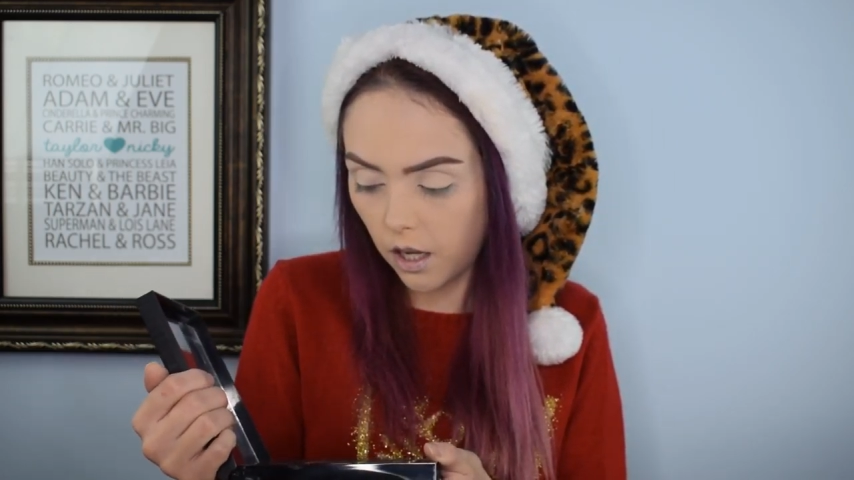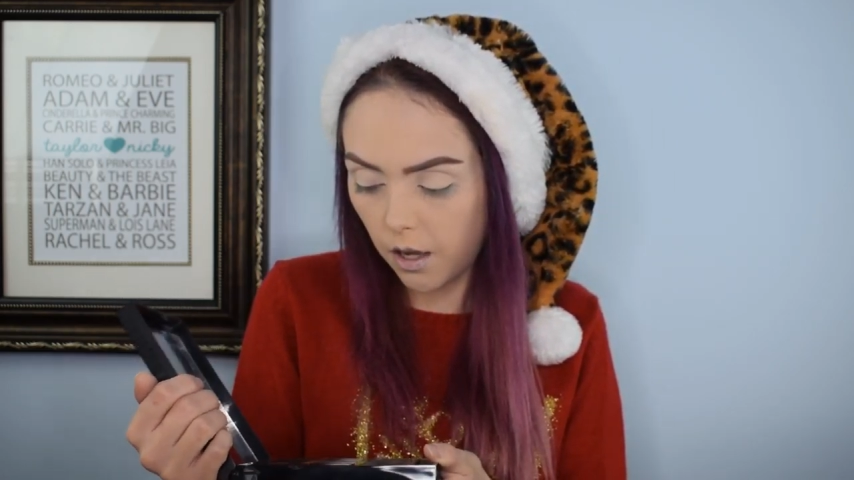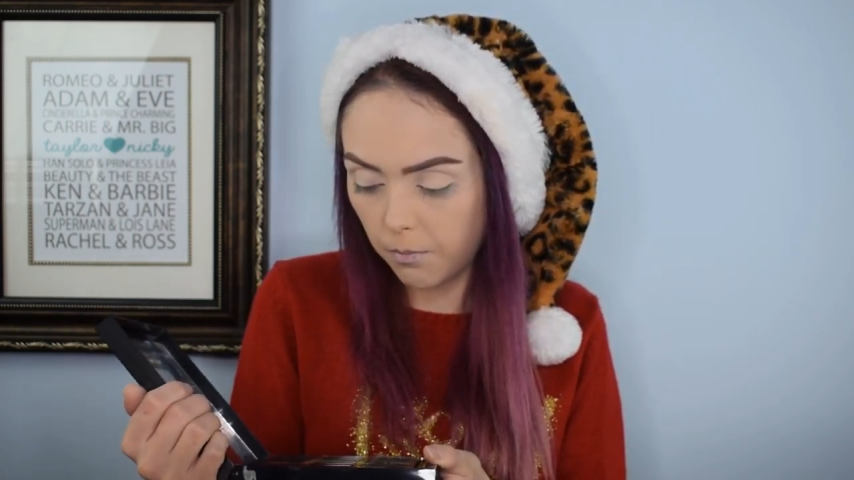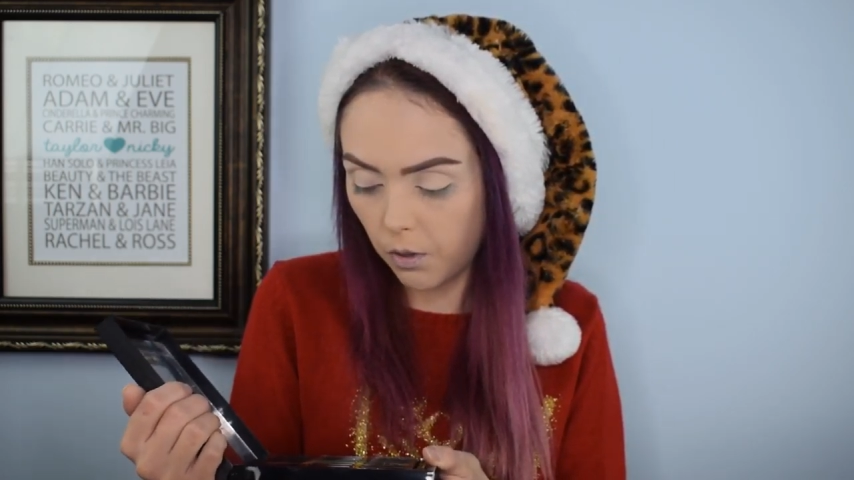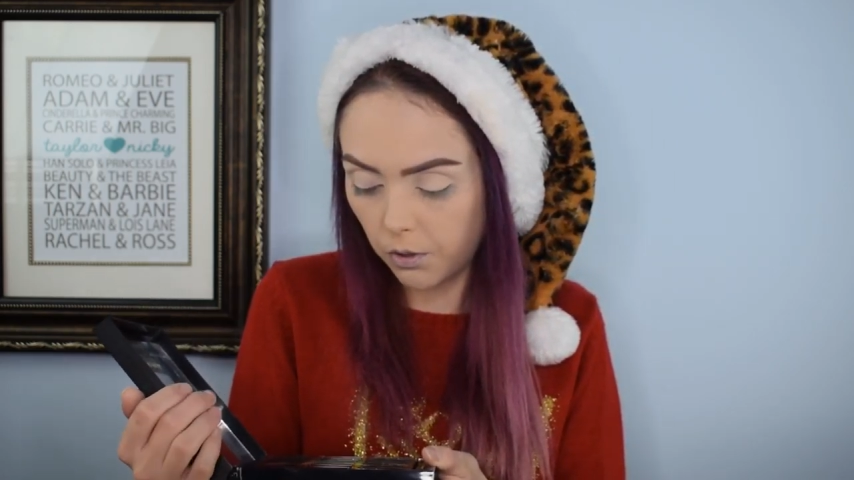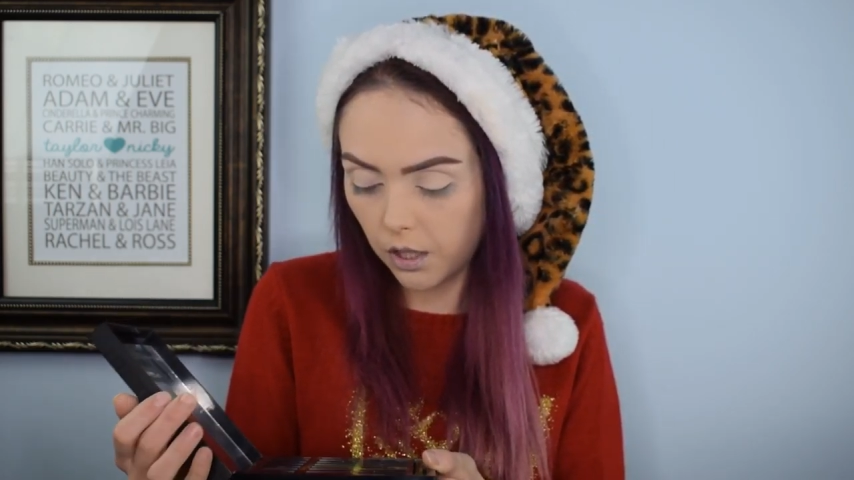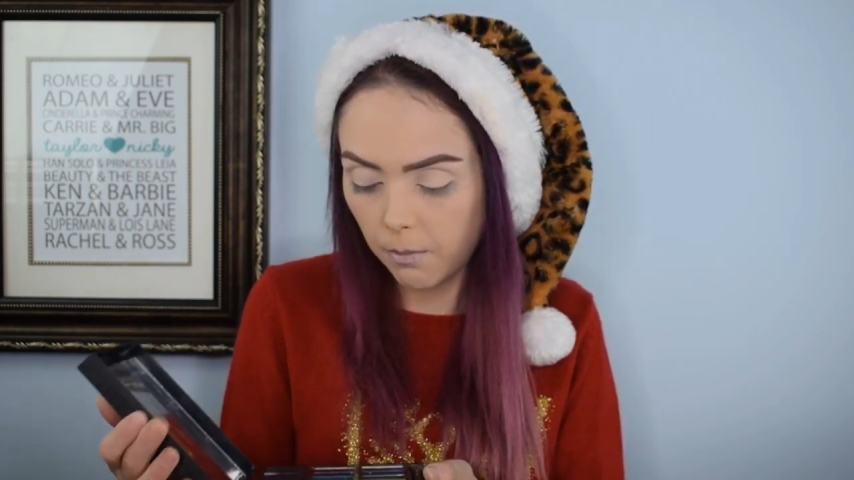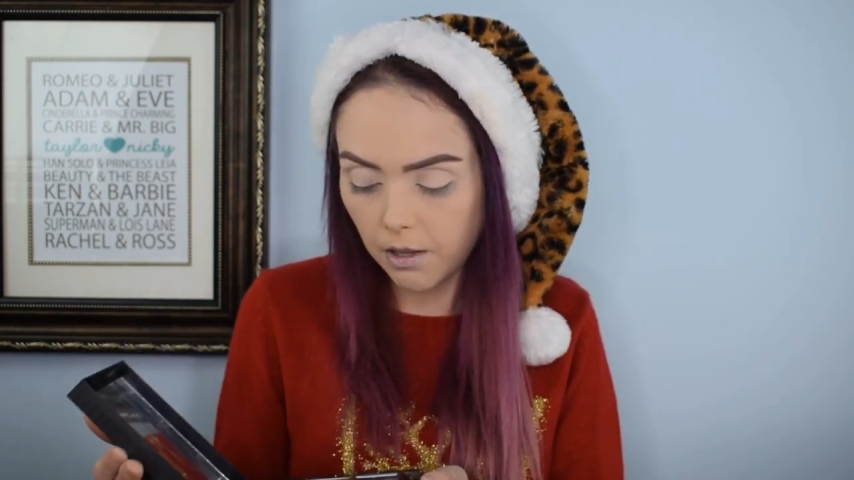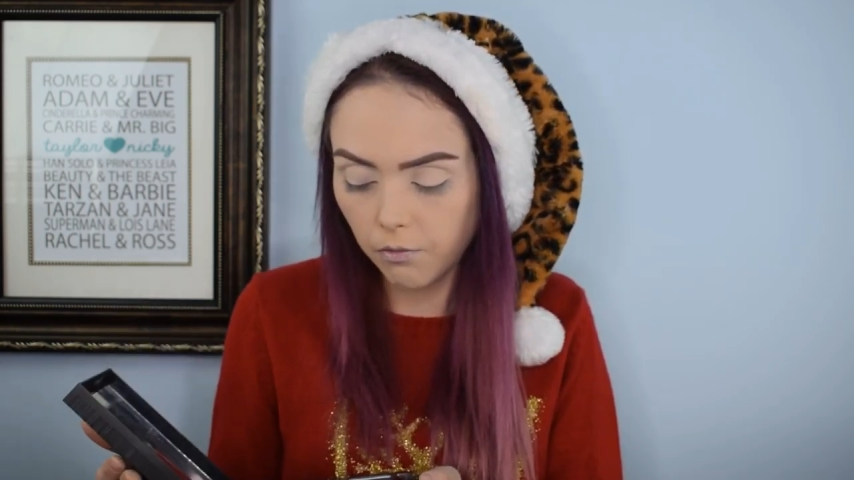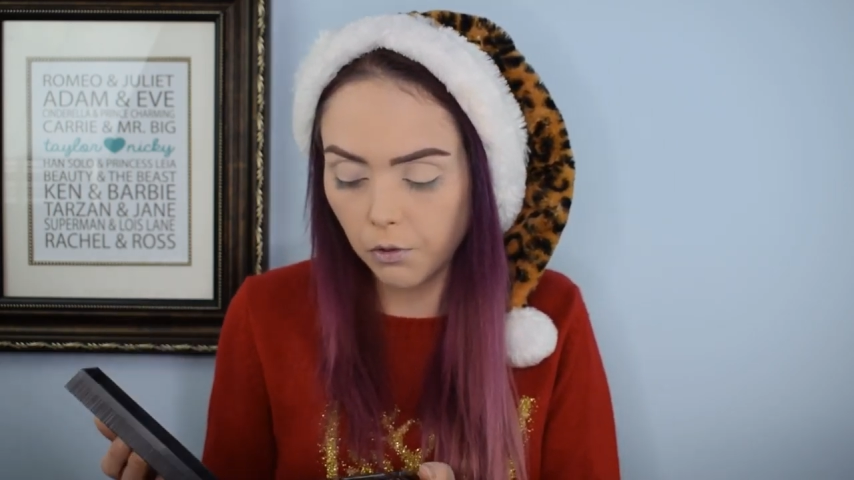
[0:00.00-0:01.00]
Um, the only thing
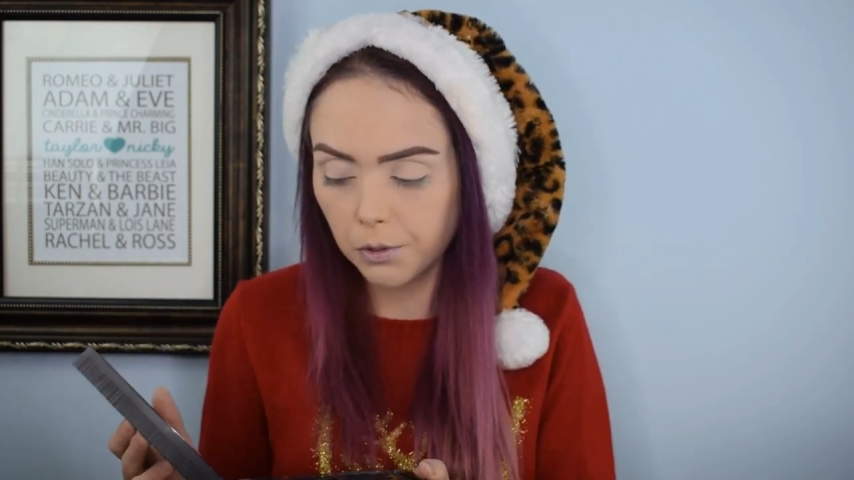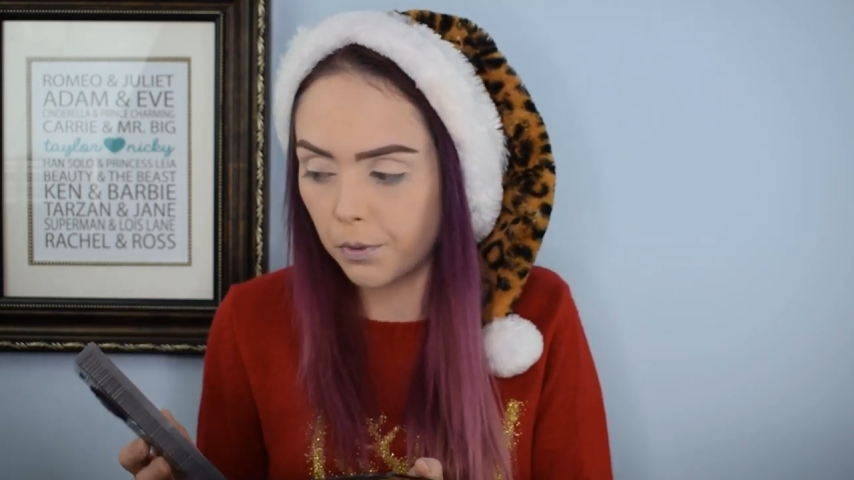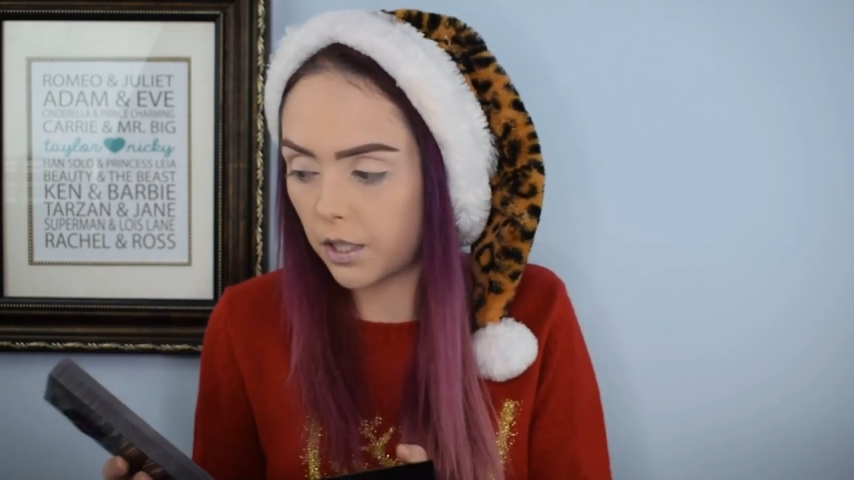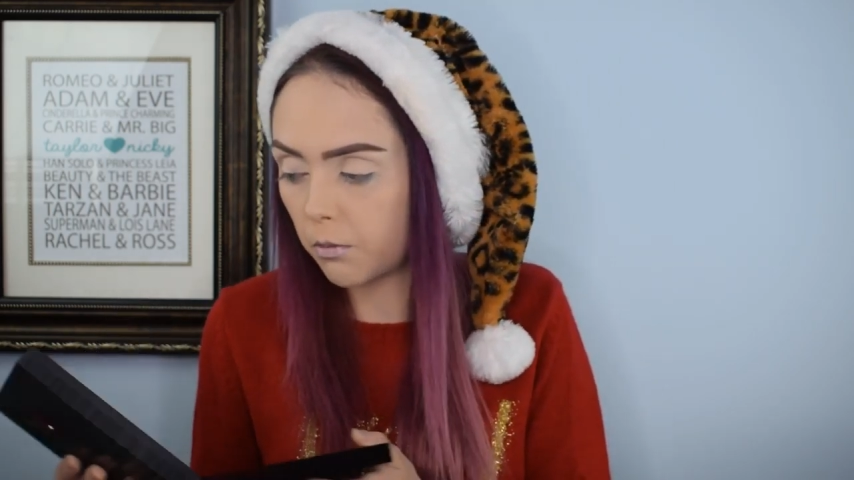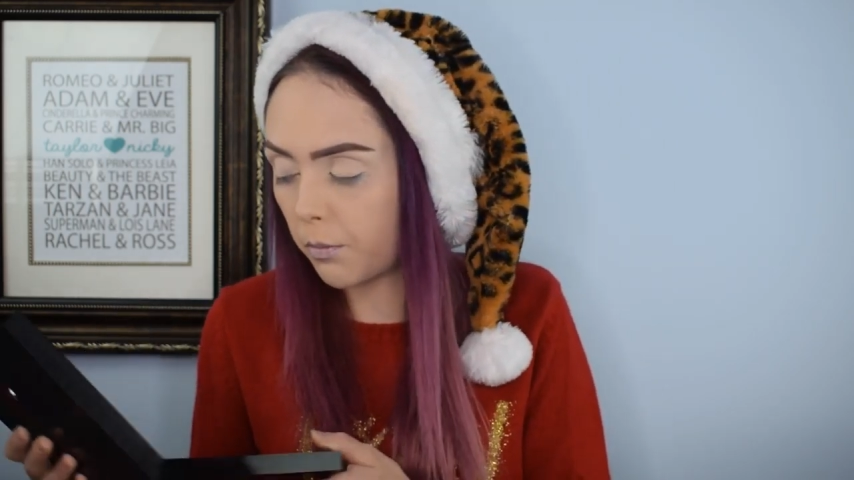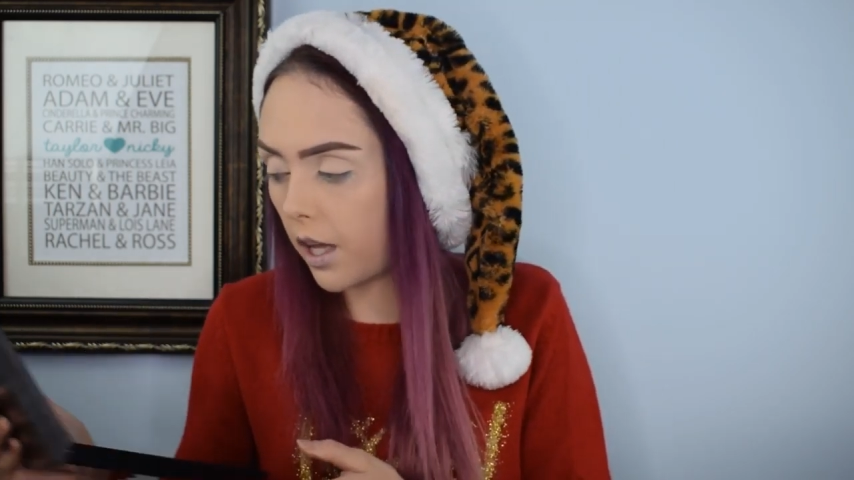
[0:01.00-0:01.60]
about the Full Spectrum